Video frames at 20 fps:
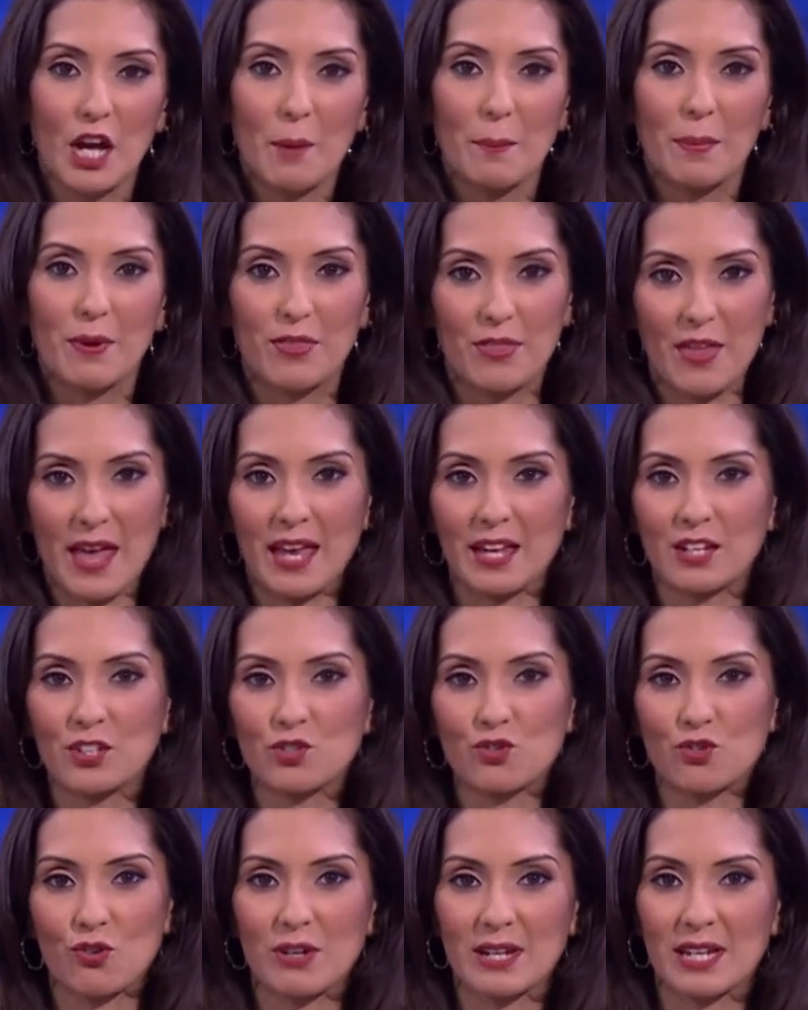But then,
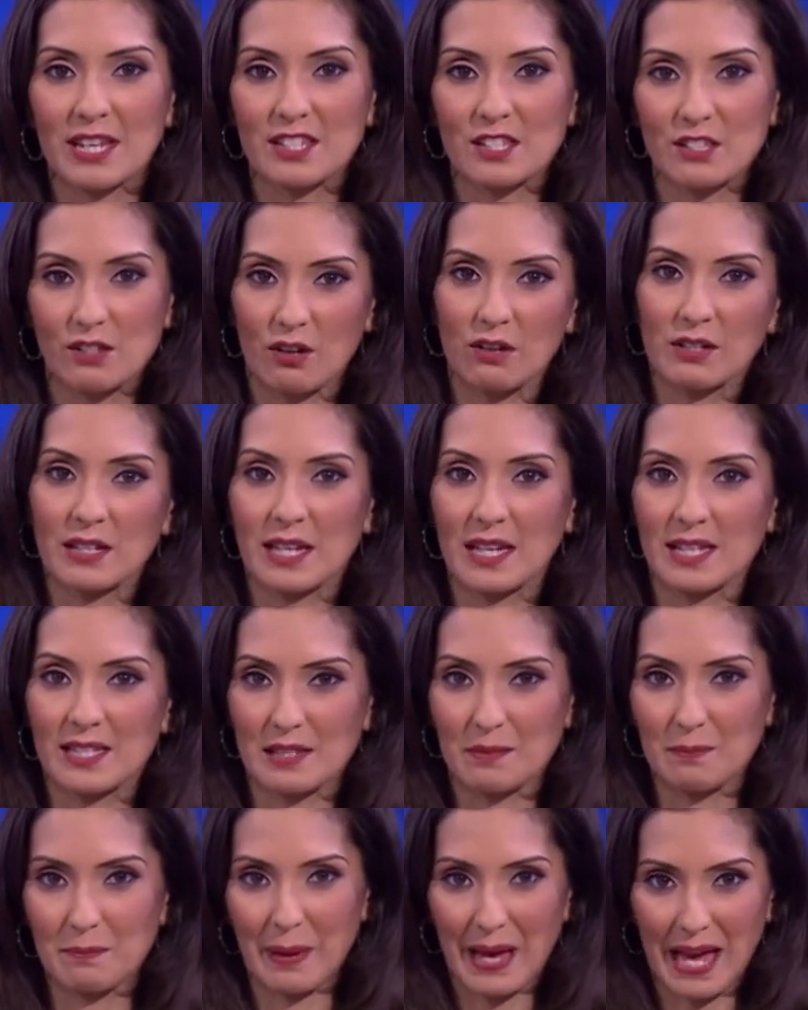during his long years
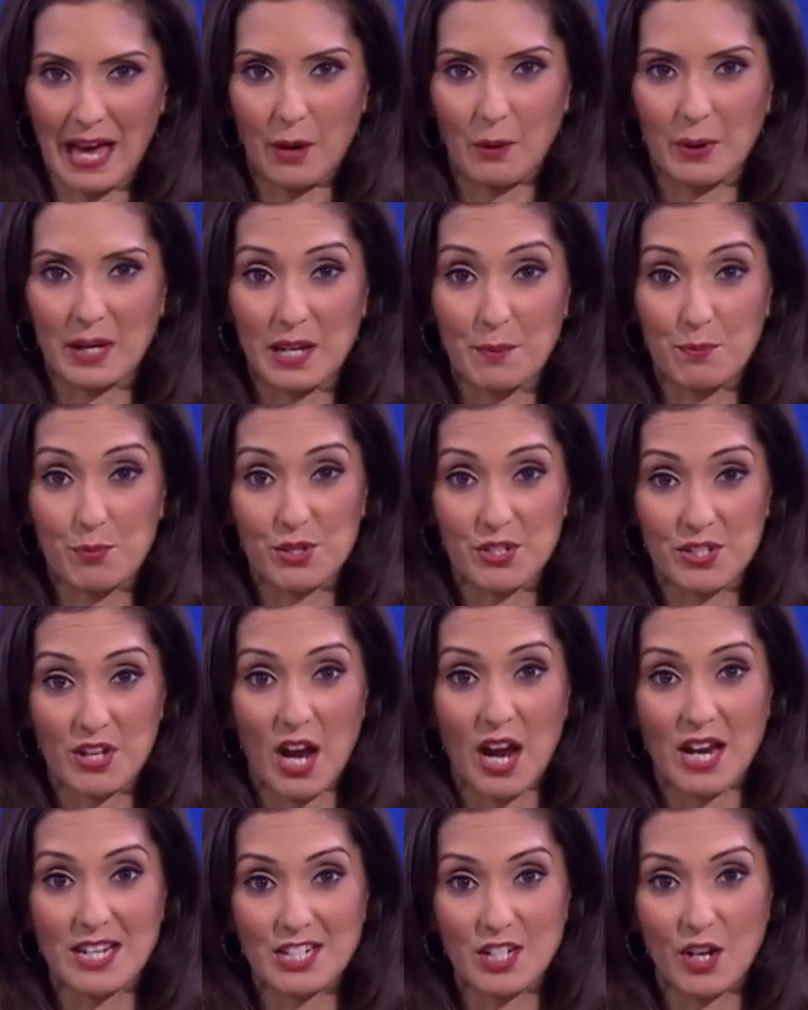in power, he
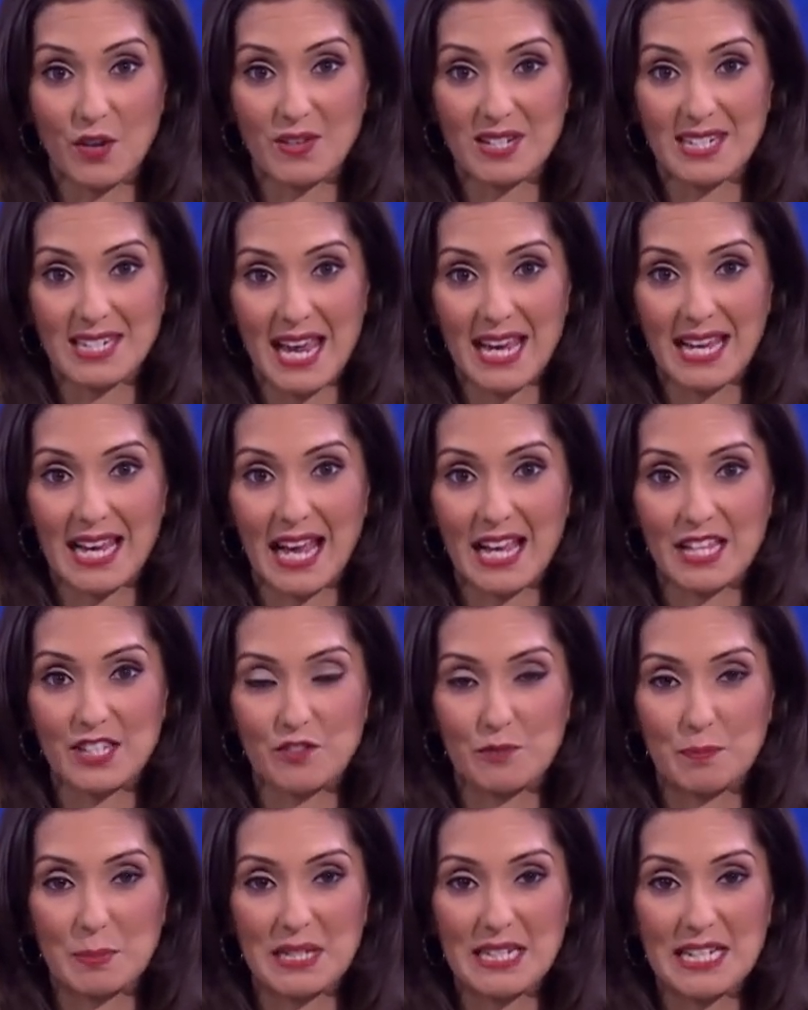presided over decades
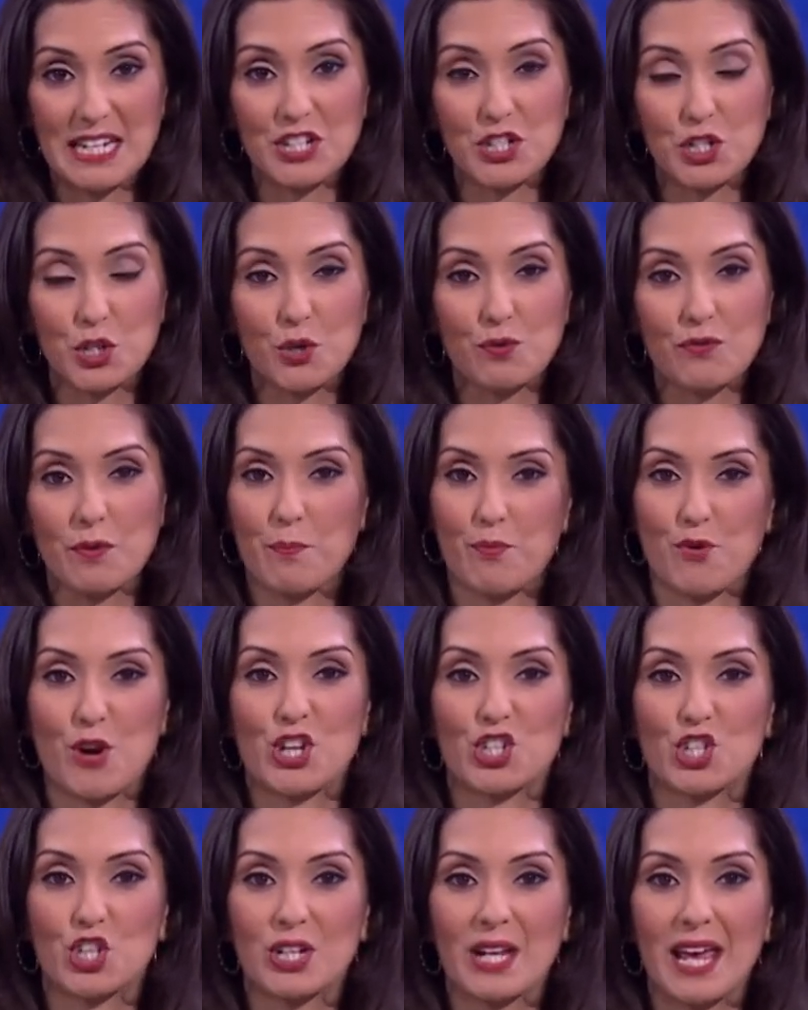of political
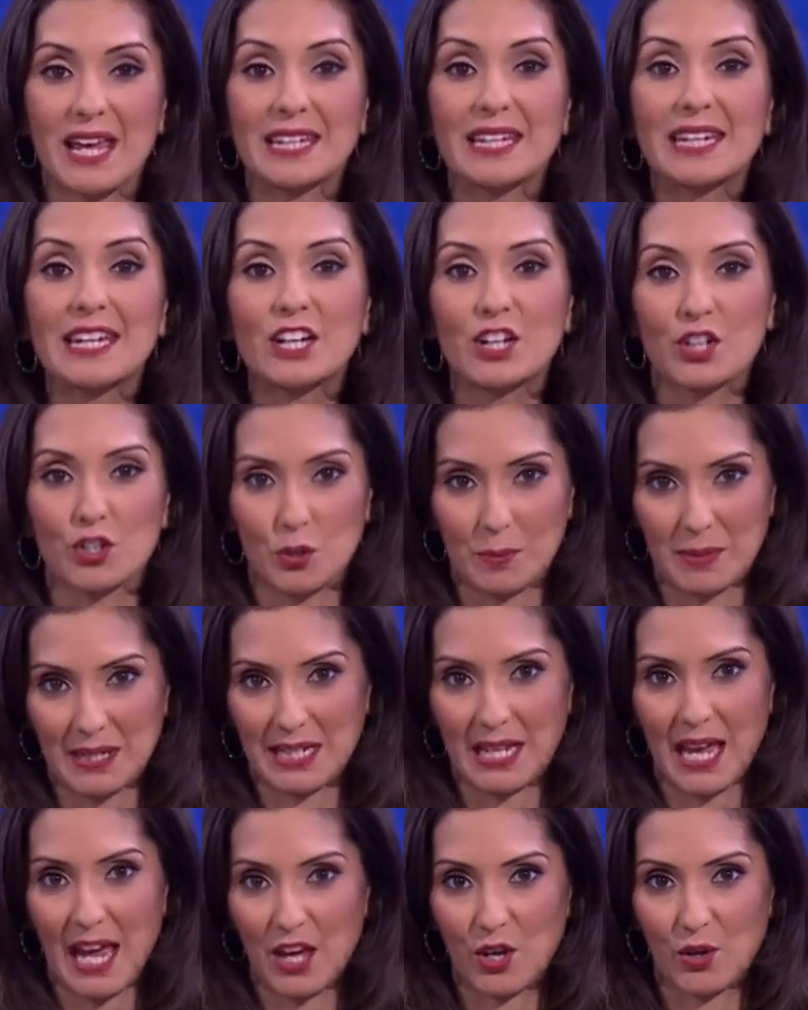repression and economic
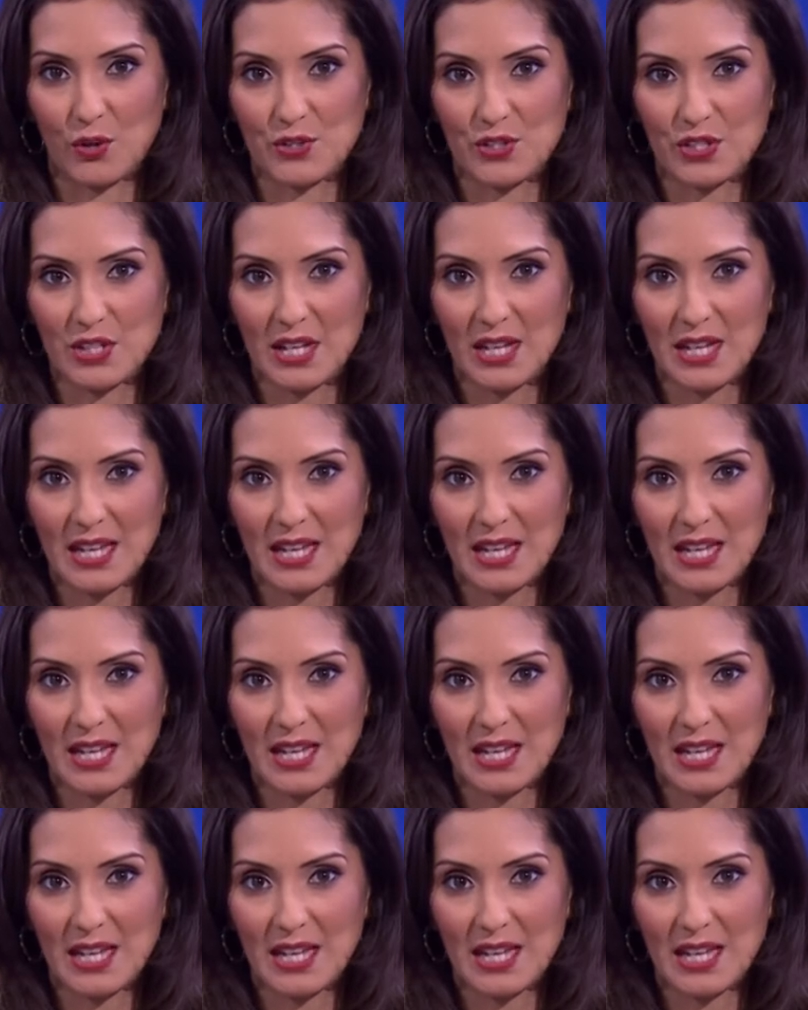chaos.